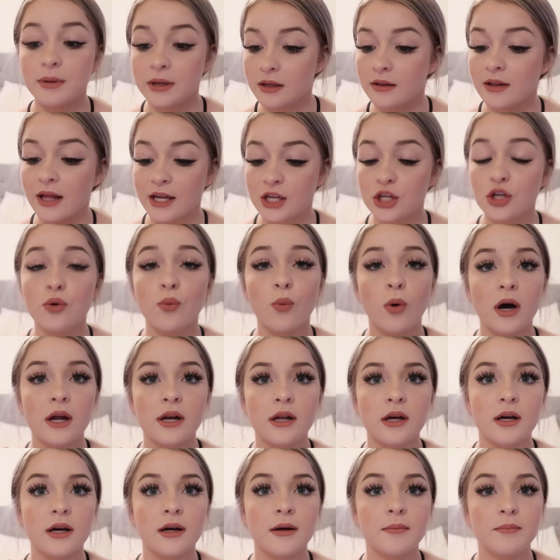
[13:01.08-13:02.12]
be like you want
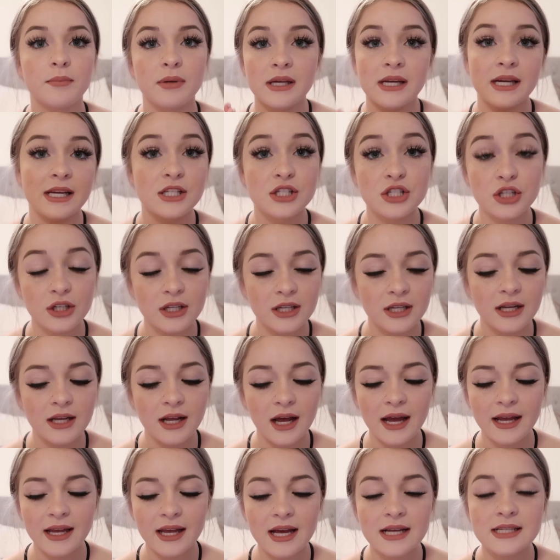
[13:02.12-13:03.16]
to be entered in it,
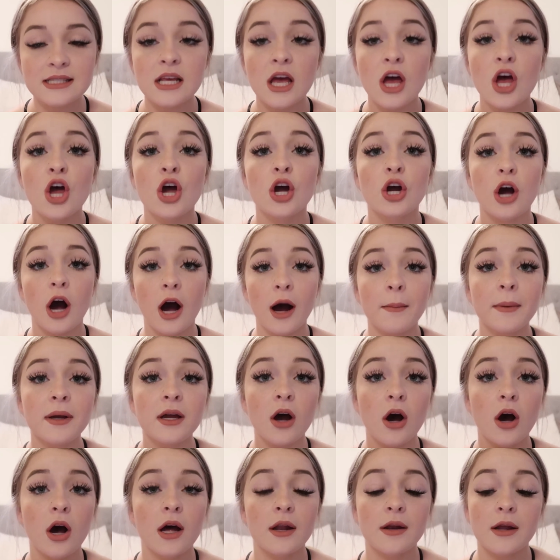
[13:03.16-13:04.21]
I guess, comment
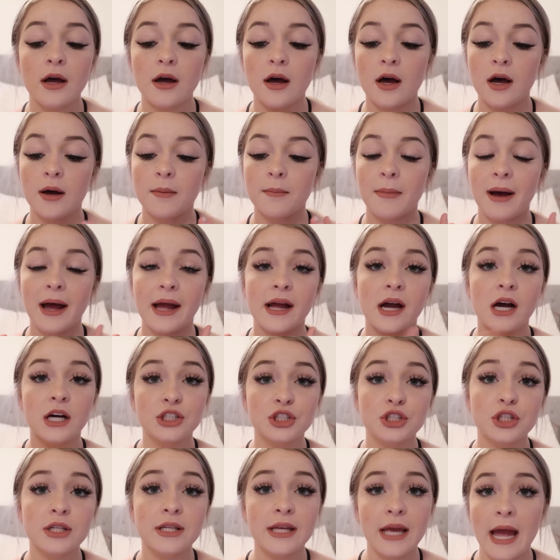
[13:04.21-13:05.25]
on my
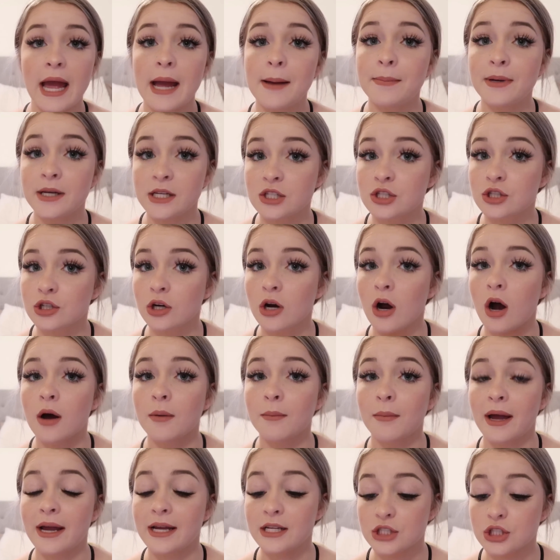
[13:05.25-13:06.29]
100k picture
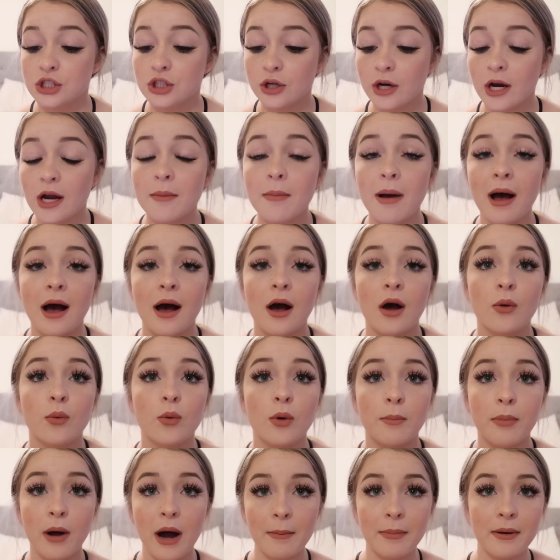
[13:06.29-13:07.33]
on my Instagram. I
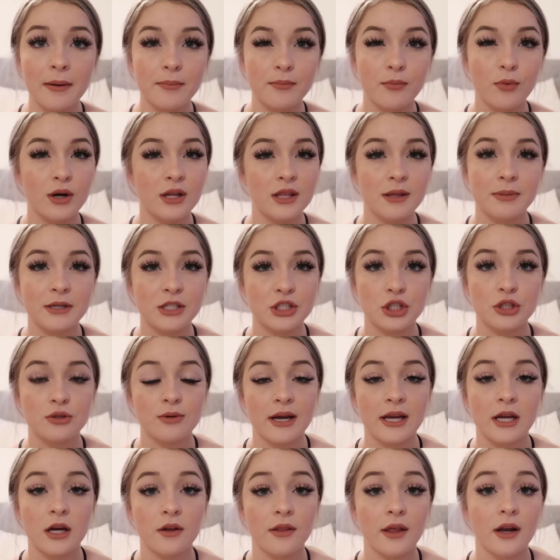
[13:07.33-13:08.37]
will pop up one of the pictures
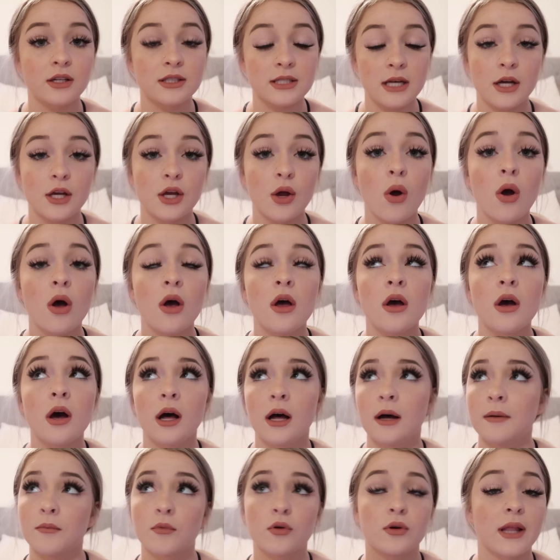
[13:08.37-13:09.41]
right here that'll tell you,
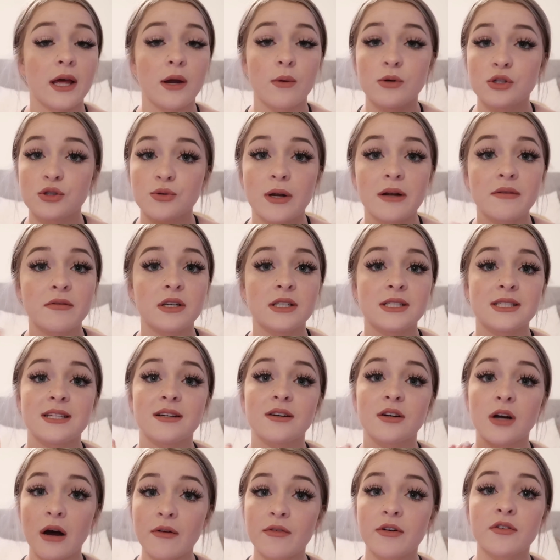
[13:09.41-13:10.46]
or like whichever is the
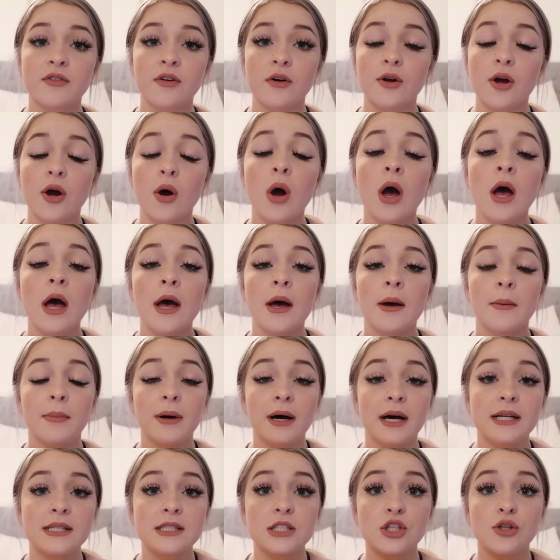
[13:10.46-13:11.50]
cover photo.
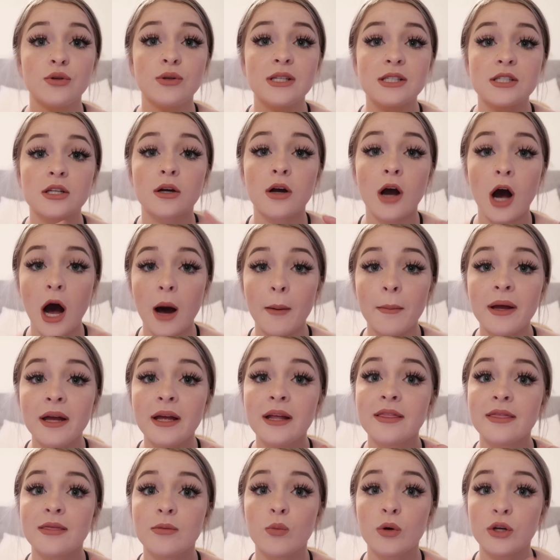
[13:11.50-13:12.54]
But you need to
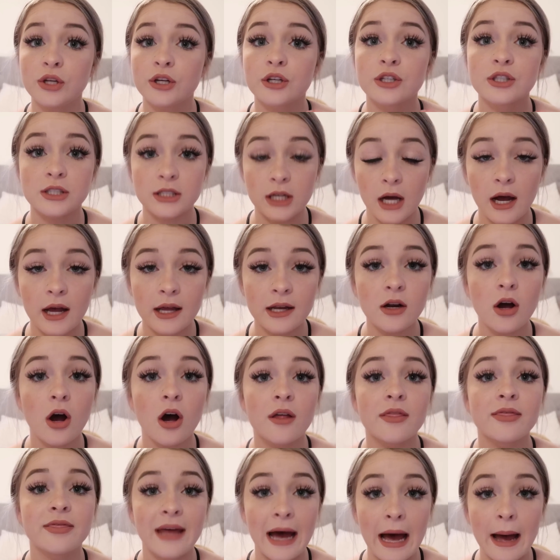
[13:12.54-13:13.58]
comment when you're done
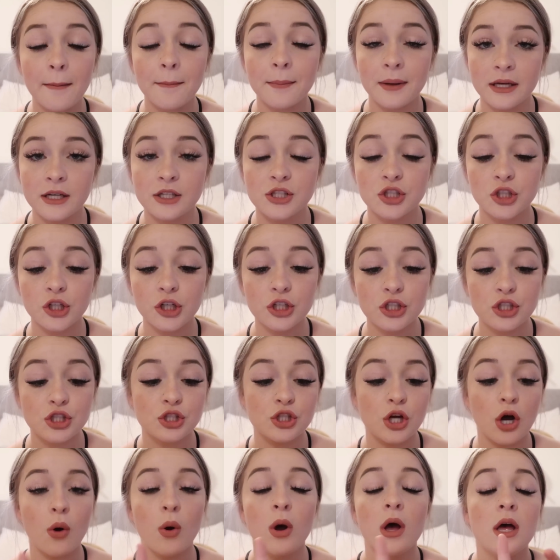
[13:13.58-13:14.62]
on that picture.
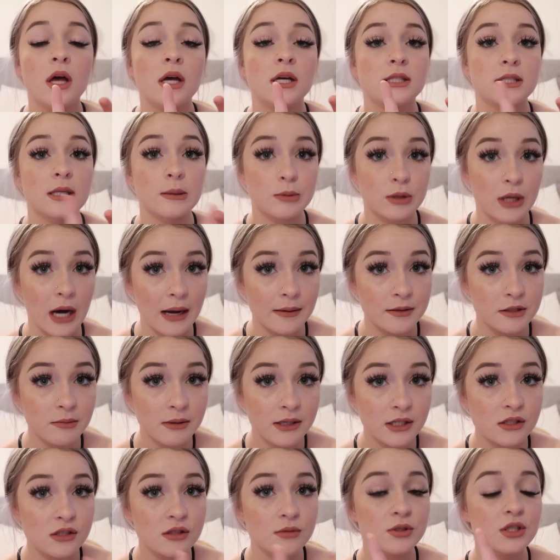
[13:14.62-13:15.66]
So subscribe to my
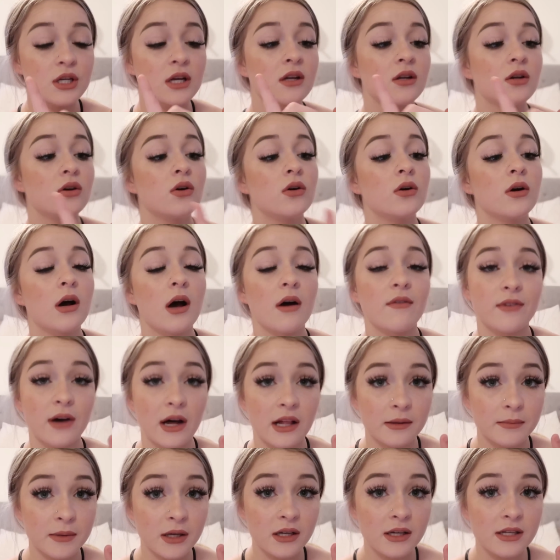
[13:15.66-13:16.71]
YouTube channel,
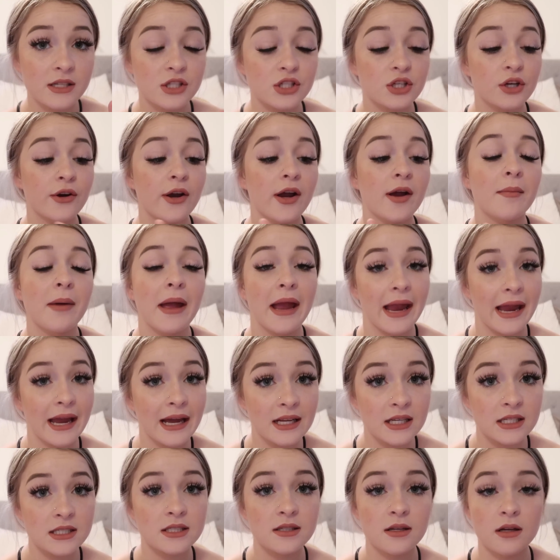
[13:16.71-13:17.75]
follow me on Instagram,
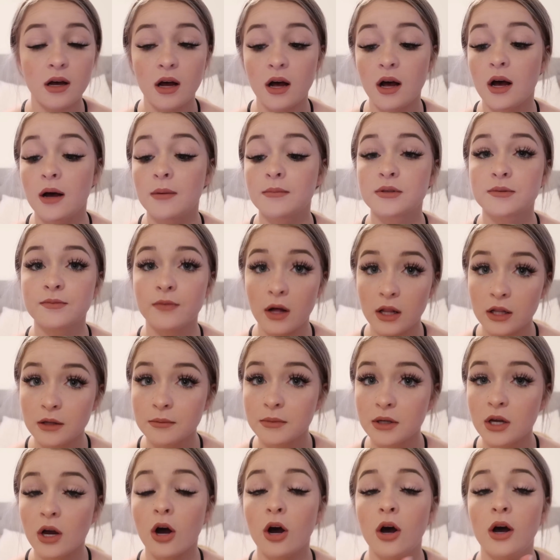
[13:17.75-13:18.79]
and follow
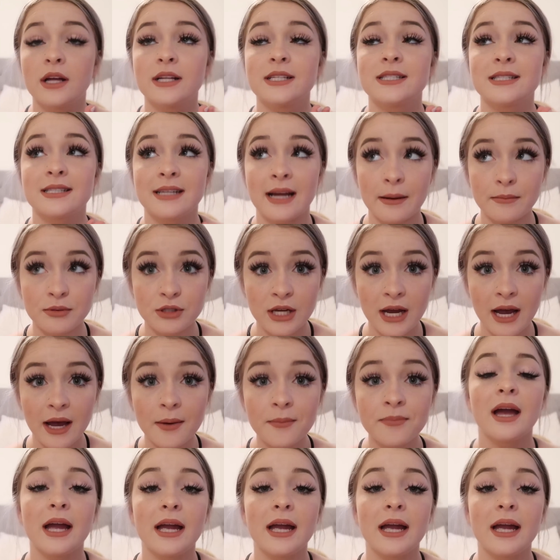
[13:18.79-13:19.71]
me on Snapchat.